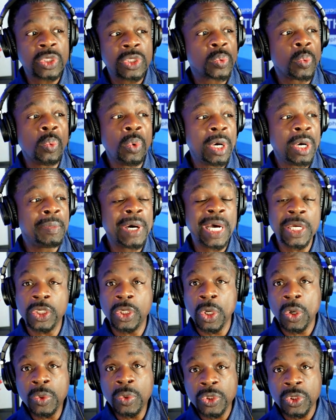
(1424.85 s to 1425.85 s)
It's one of my
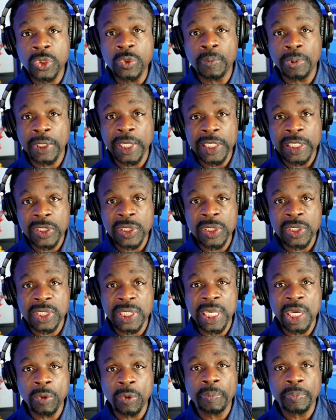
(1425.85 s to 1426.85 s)
go-to places
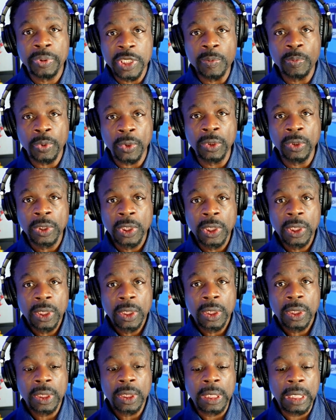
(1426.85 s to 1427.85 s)
to help people
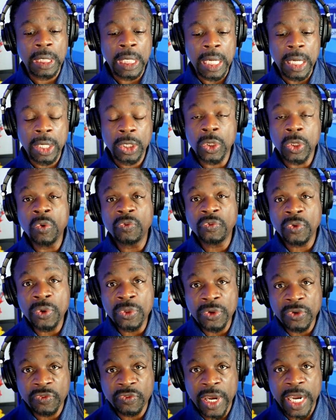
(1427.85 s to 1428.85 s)
go
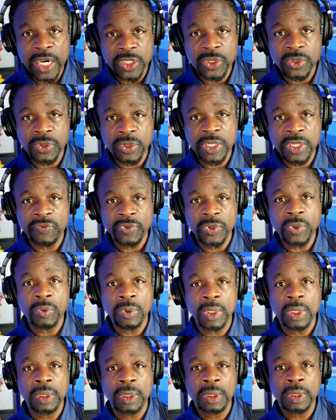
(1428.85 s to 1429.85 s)
further, faster, if you
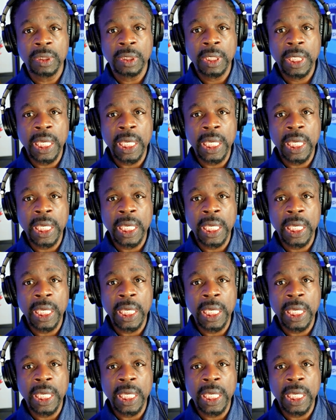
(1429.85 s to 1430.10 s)
will.